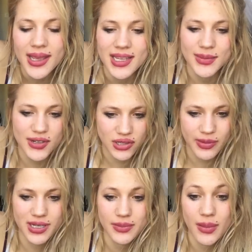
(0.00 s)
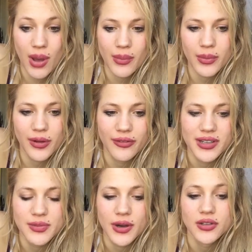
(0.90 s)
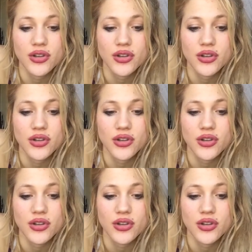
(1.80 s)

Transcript: especially because my mom and my friends' parents